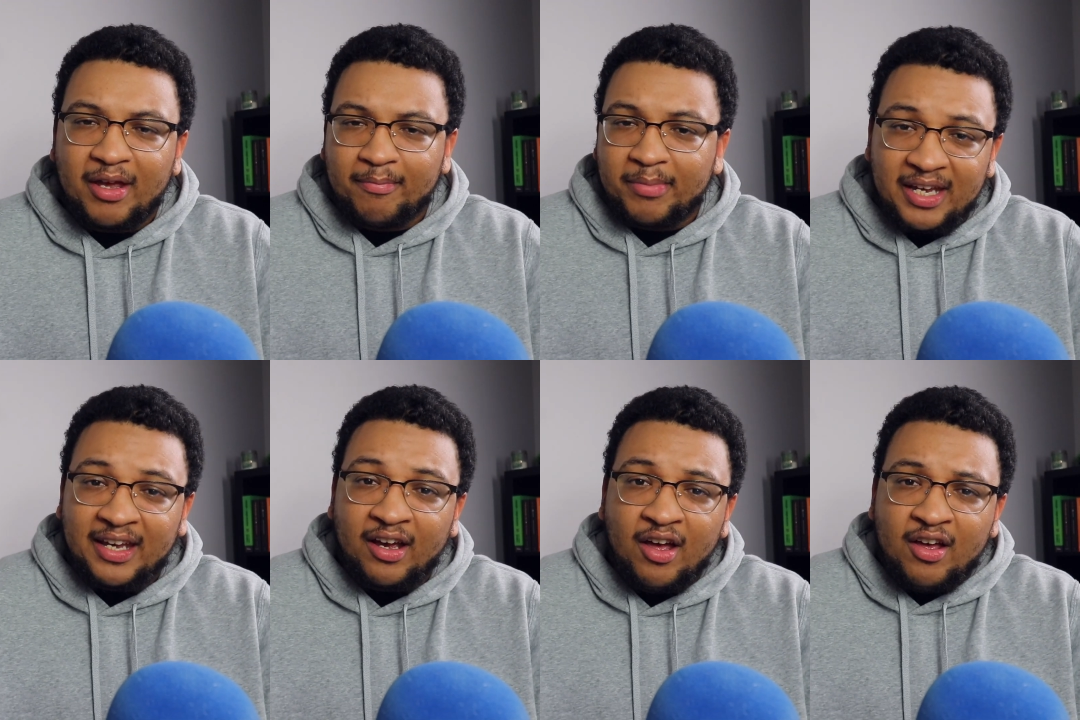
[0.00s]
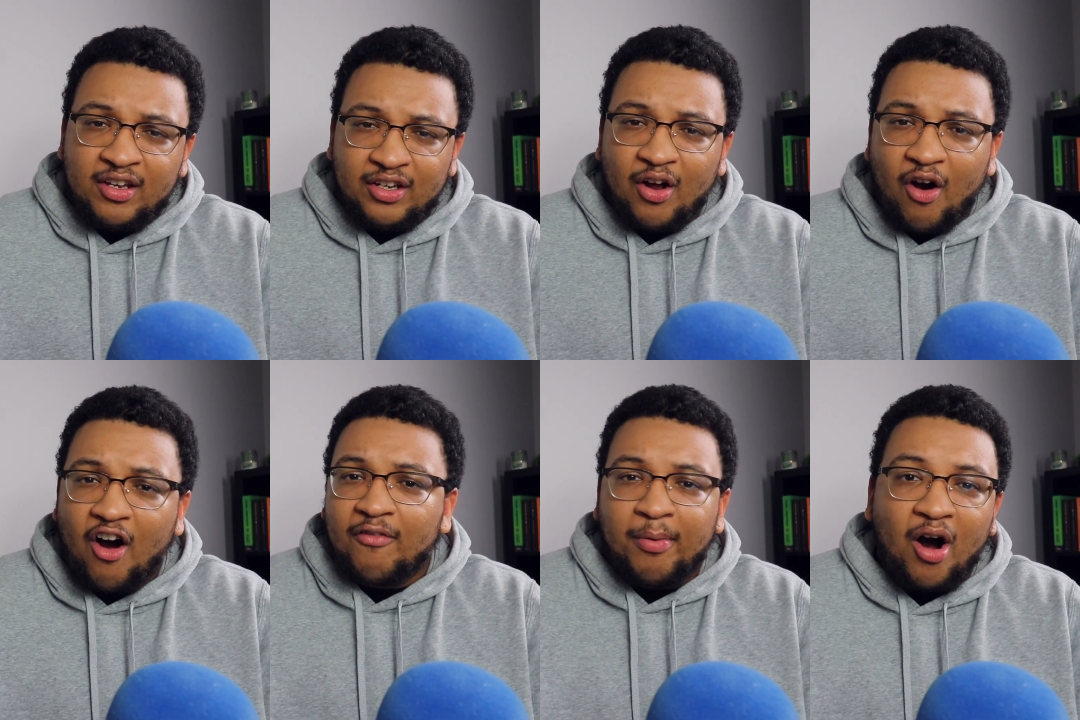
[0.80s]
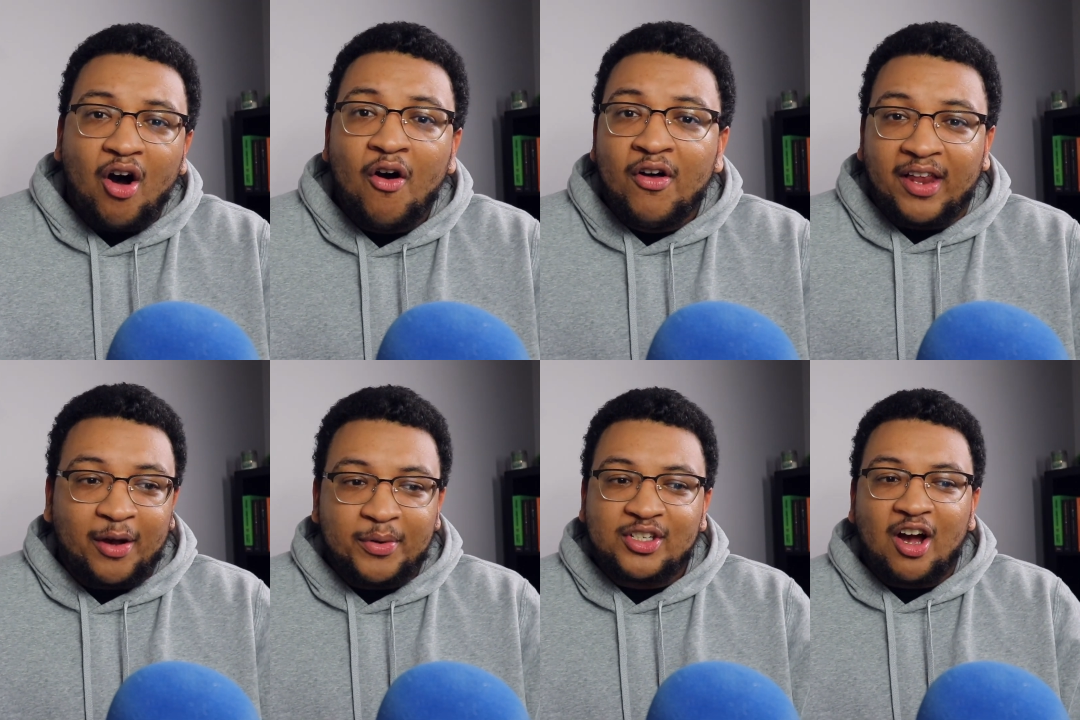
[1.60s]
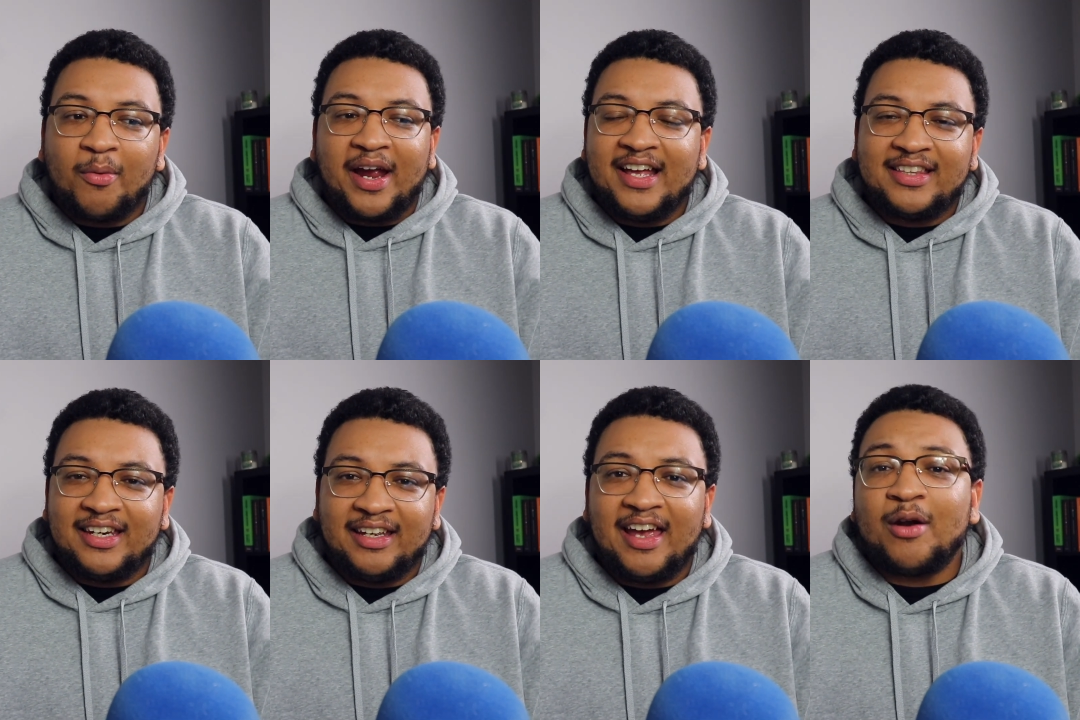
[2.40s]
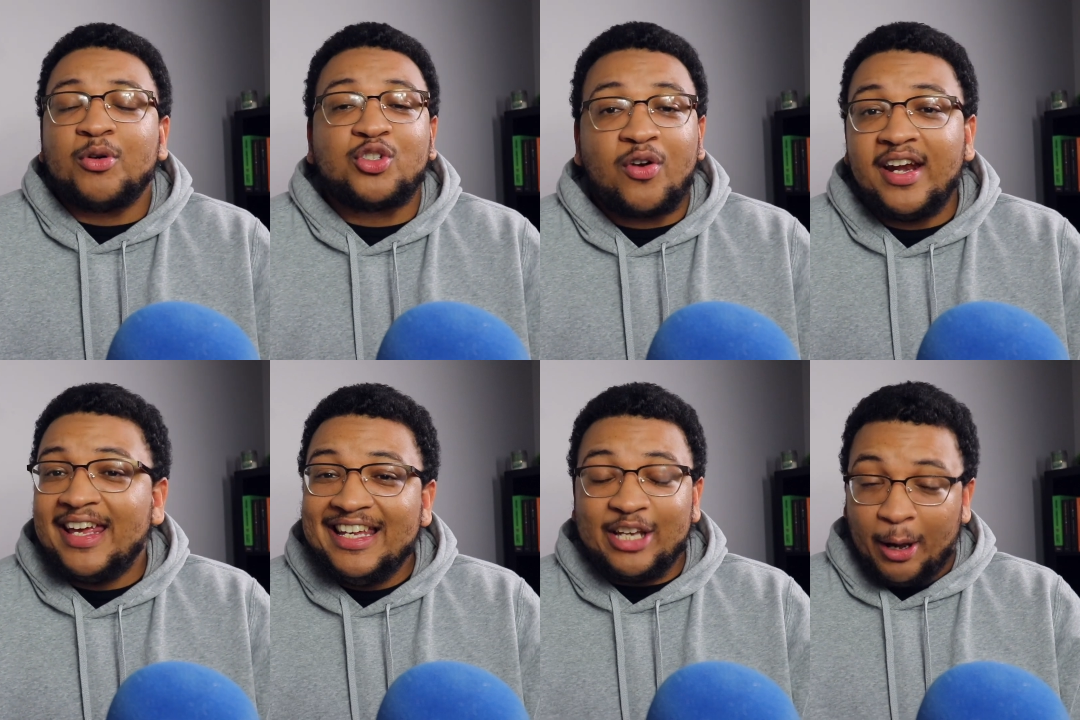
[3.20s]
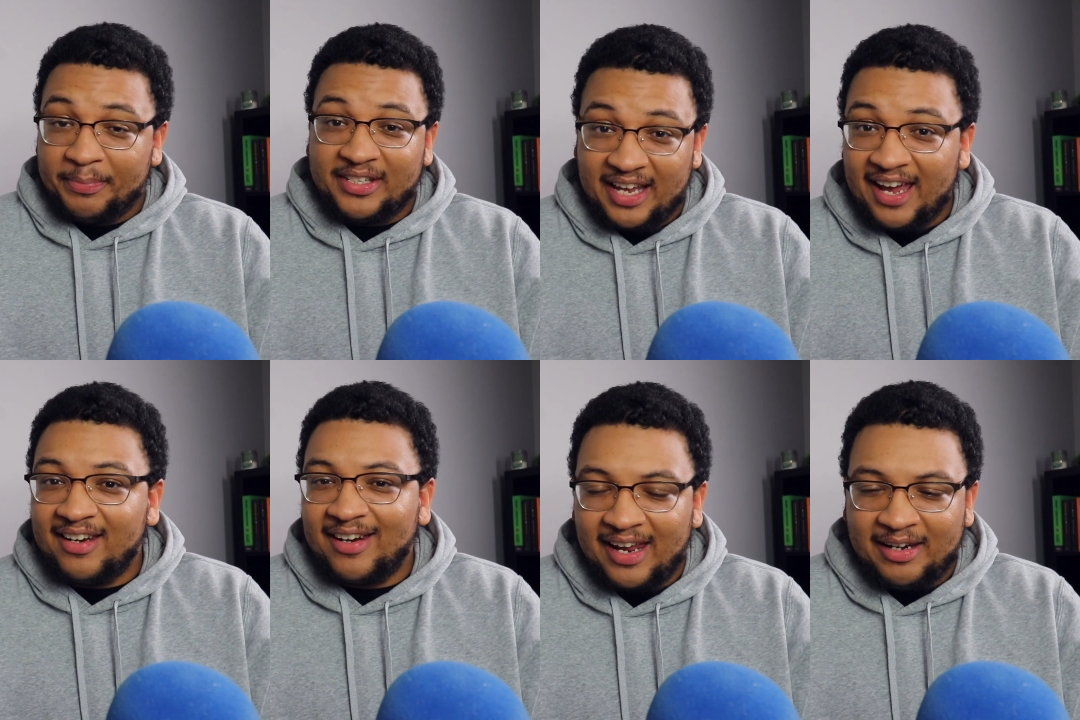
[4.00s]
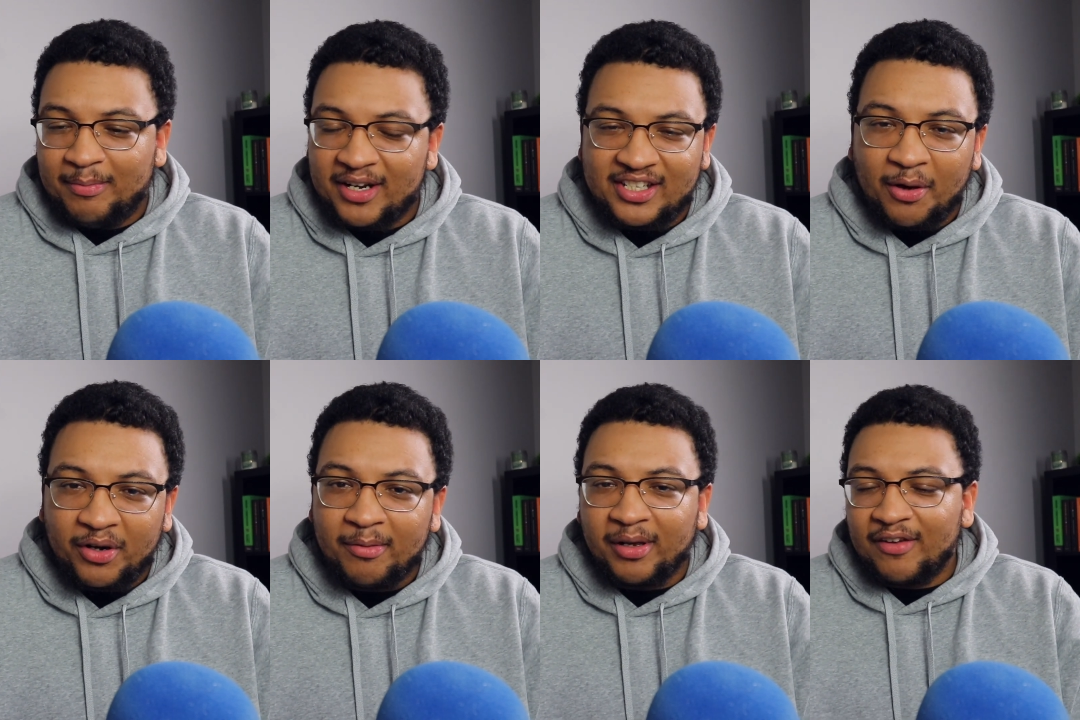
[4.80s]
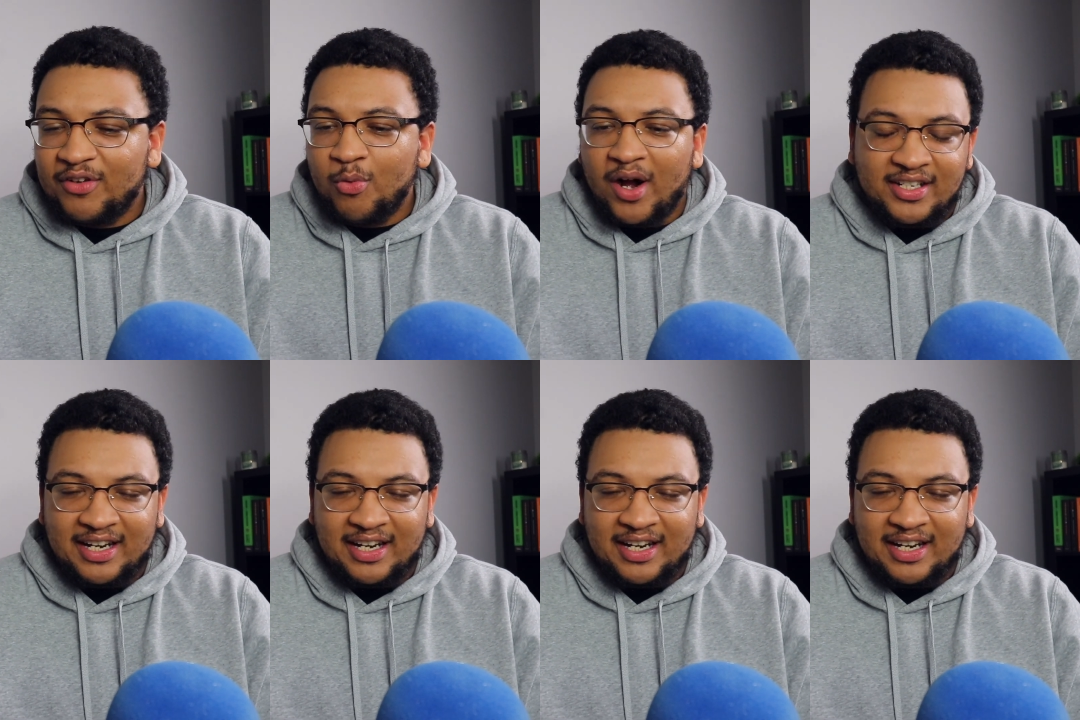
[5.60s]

them being, off-ball. Like we saw with Anthony Edwards. Granted, he's upset in Minnesota, but if you watch